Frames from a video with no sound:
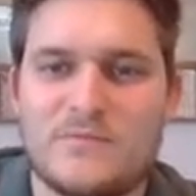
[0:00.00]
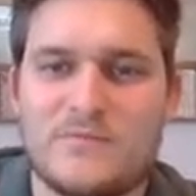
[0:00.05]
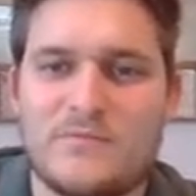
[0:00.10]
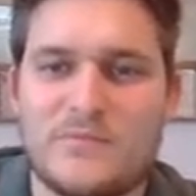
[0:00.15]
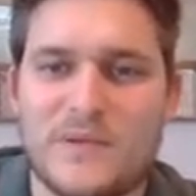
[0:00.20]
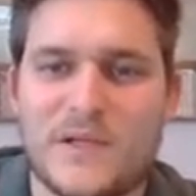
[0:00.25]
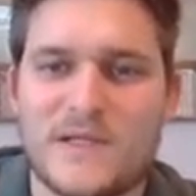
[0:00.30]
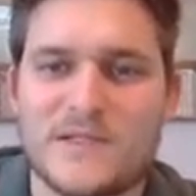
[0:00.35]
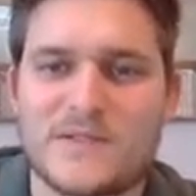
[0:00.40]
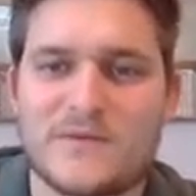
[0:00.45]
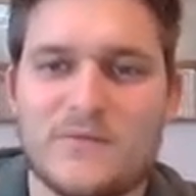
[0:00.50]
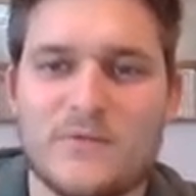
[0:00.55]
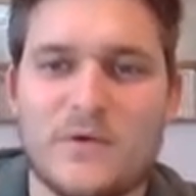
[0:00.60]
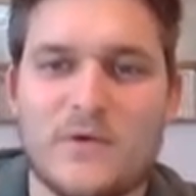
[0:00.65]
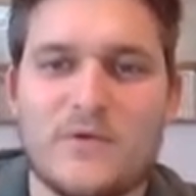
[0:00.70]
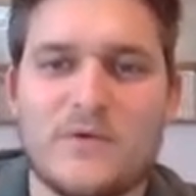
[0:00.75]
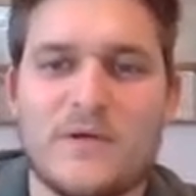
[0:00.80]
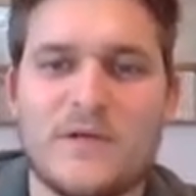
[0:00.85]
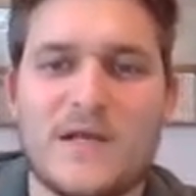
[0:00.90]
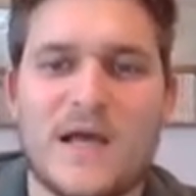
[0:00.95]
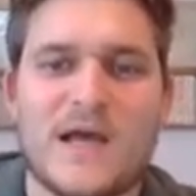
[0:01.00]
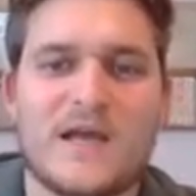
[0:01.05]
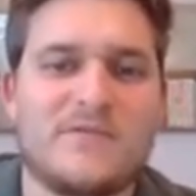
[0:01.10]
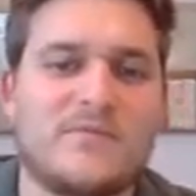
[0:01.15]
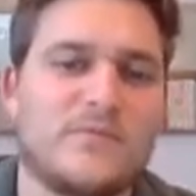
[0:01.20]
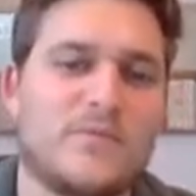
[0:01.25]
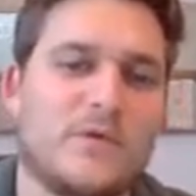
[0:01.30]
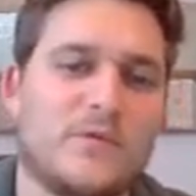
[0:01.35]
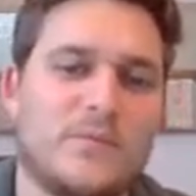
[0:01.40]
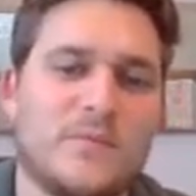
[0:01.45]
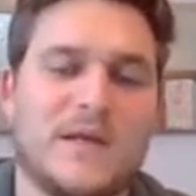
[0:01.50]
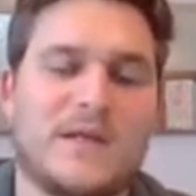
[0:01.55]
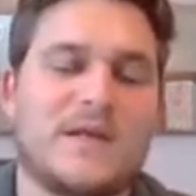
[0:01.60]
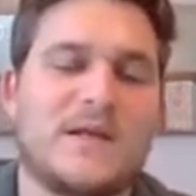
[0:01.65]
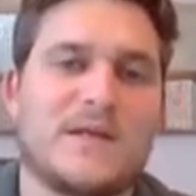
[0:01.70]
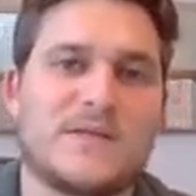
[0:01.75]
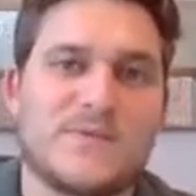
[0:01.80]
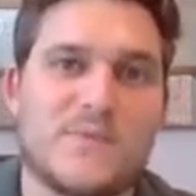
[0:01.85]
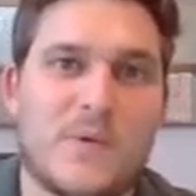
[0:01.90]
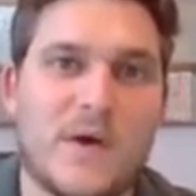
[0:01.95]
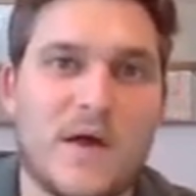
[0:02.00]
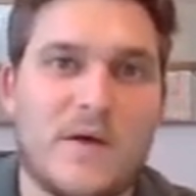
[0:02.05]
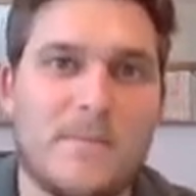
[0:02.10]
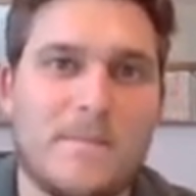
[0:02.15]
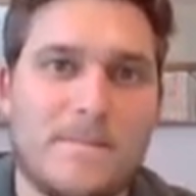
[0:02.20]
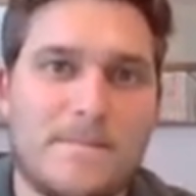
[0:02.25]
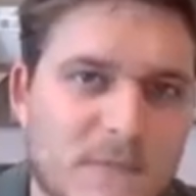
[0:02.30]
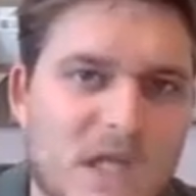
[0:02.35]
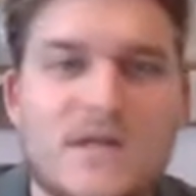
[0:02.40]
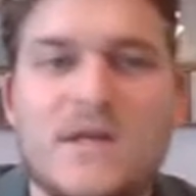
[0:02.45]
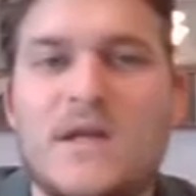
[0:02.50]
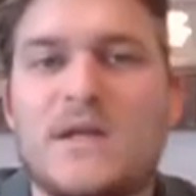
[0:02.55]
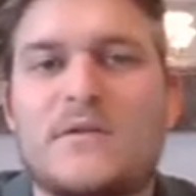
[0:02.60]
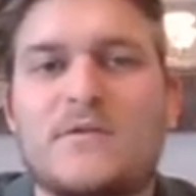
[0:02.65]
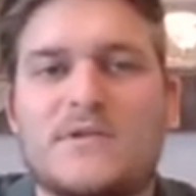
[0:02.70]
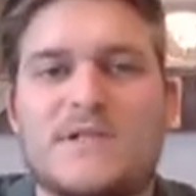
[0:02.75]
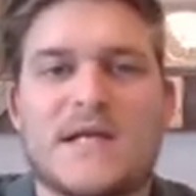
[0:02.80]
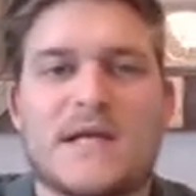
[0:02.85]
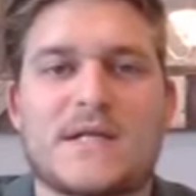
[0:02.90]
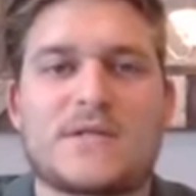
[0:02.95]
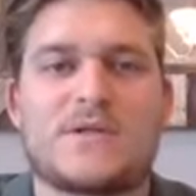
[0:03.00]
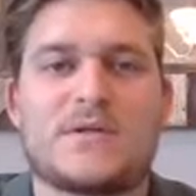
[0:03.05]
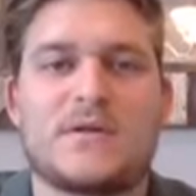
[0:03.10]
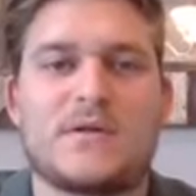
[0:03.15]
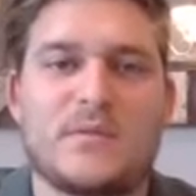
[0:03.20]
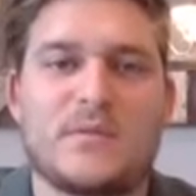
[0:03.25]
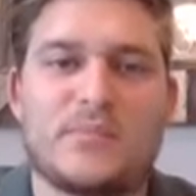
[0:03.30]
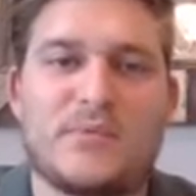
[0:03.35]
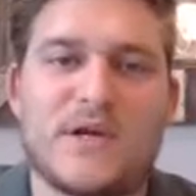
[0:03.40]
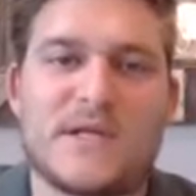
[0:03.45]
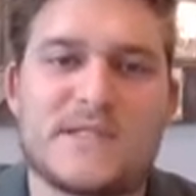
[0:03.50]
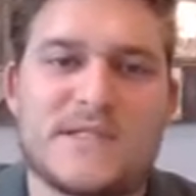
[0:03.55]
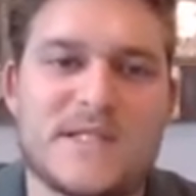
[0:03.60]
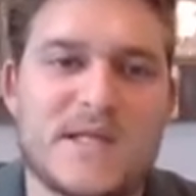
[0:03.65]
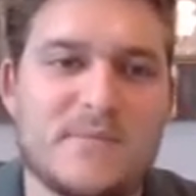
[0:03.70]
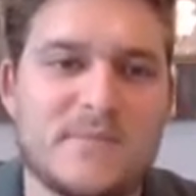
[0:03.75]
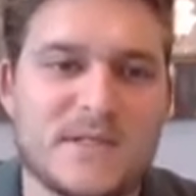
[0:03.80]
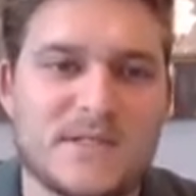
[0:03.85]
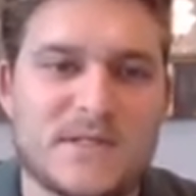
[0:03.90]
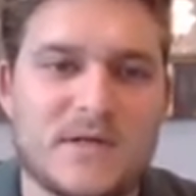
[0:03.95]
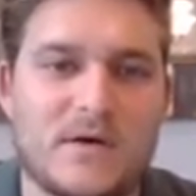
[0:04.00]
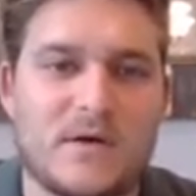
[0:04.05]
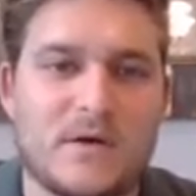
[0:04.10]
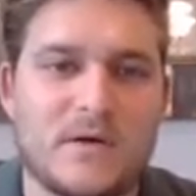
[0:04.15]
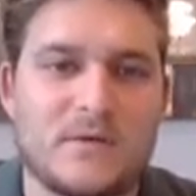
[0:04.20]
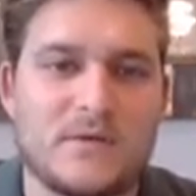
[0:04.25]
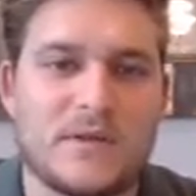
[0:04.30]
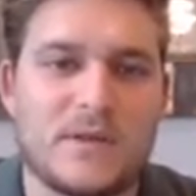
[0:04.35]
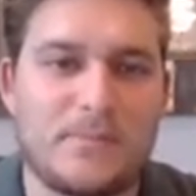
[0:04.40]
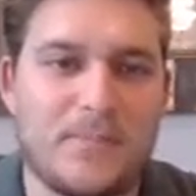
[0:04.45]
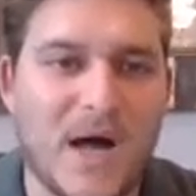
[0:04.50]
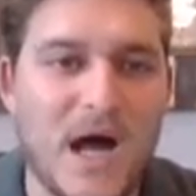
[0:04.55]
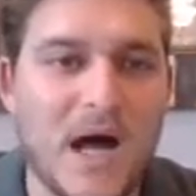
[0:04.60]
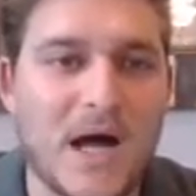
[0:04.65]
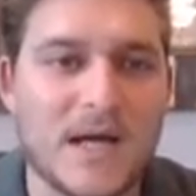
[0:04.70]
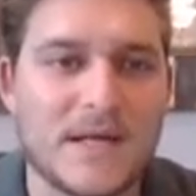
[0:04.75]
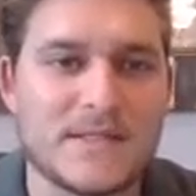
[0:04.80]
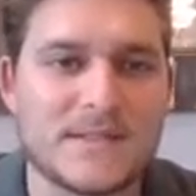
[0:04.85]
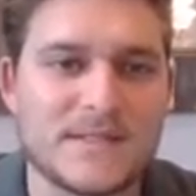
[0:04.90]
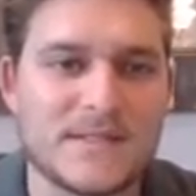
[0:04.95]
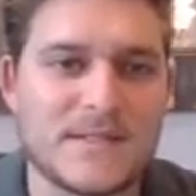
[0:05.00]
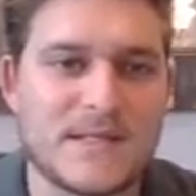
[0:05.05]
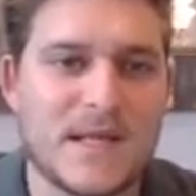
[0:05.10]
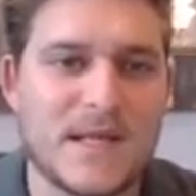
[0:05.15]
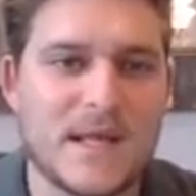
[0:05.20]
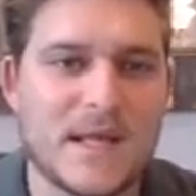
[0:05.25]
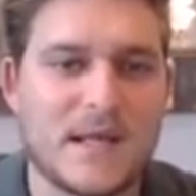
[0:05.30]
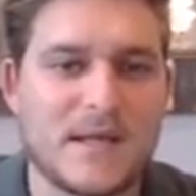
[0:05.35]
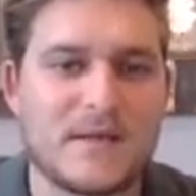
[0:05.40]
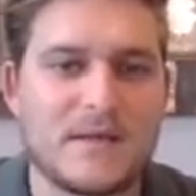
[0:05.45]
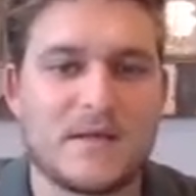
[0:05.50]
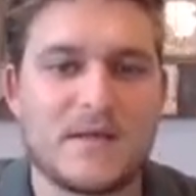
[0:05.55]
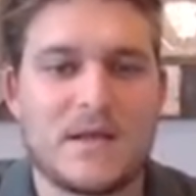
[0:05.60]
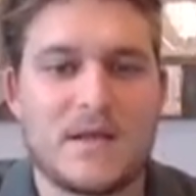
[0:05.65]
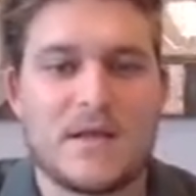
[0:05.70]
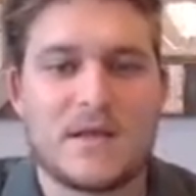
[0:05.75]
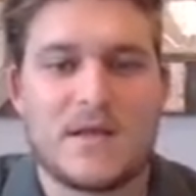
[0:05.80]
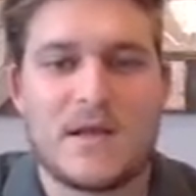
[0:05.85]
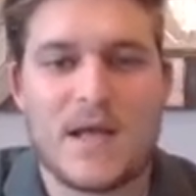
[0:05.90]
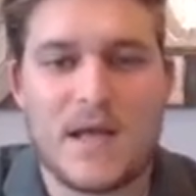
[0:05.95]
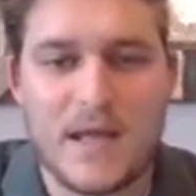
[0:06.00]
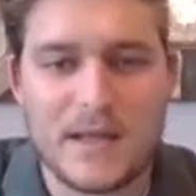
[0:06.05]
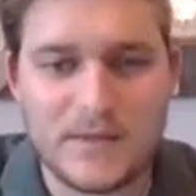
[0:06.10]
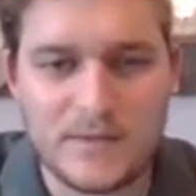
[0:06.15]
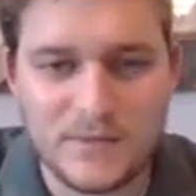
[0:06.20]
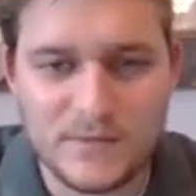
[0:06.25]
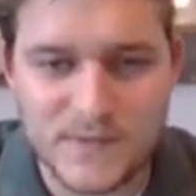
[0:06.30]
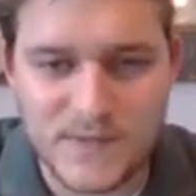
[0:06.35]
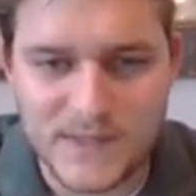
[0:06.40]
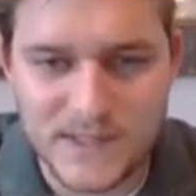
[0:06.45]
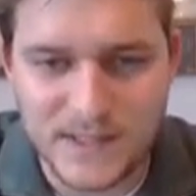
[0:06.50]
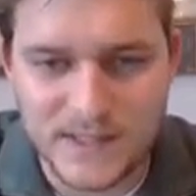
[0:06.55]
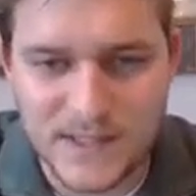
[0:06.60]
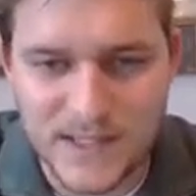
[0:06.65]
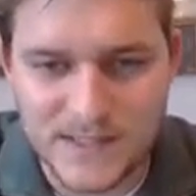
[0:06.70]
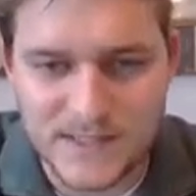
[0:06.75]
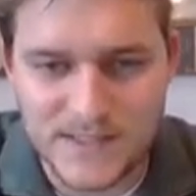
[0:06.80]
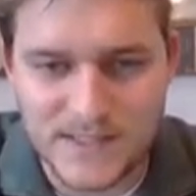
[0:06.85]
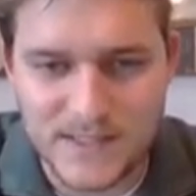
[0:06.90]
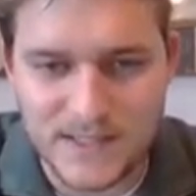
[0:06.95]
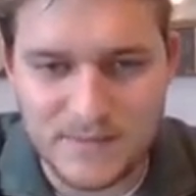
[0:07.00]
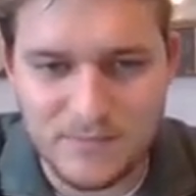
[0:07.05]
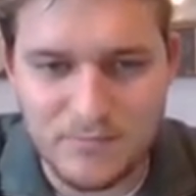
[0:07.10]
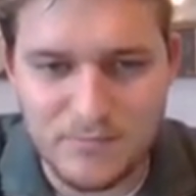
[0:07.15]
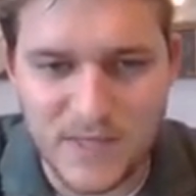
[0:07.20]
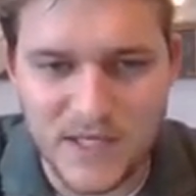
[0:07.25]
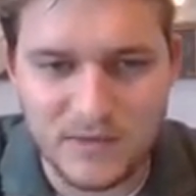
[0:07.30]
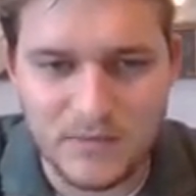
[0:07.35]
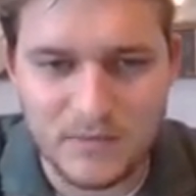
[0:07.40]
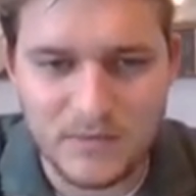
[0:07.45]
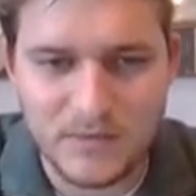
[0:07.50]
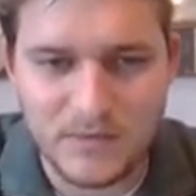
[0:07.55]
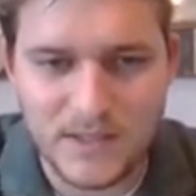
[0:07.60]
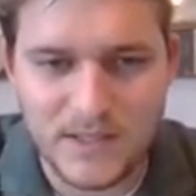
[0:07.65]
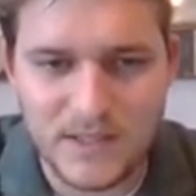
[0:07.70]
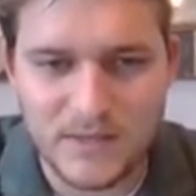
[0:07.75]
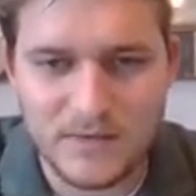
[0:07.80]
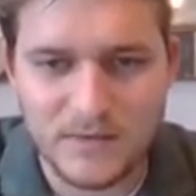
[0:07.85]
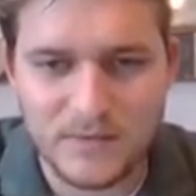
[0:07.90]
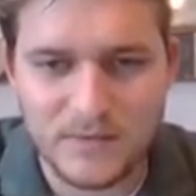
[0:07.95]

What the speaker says: plays a role in eye movement as well. Another section of the brainstem is called the pons, and you'll see that's the middle here